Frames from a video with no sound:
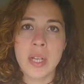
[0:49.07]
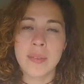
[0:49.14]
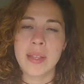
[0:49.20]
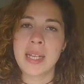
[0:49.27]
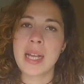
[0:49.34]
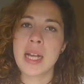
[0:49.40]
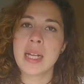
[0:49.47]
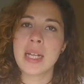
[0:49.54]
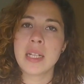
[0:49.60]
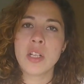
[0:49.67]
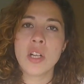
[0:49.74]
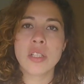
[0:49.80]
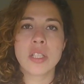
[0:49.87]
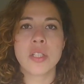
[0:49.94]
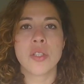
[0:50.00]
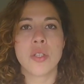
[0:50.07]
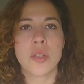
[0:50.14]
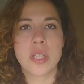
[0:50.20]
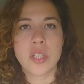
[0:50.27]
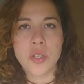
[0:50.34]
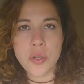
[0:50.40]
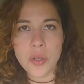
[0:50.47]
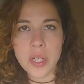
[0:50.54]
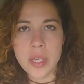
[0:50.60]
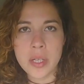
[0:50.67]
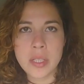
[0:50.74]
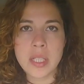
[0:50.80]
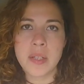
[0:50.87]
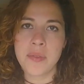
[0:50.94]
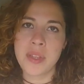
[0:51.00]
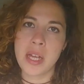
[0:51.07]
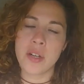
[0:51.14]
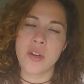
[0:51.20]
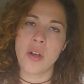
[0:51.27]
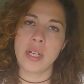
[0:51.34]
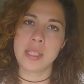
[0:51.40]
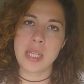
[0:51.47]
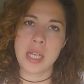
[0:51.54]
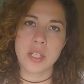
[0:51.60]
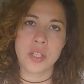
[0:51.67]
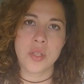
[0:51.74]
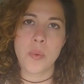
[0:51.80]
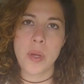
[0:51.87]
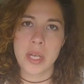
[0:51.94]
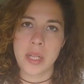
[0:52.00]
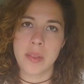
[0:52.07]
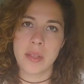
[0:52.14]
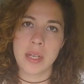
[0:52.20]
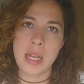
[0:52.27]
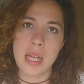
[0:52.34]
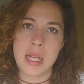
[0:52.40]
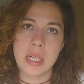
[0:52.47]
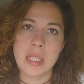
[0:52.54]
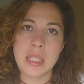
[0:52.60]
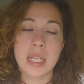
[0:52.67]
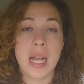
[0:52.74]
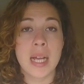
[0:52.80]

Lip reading: they can get lost into the screeners if they are not attached to anything else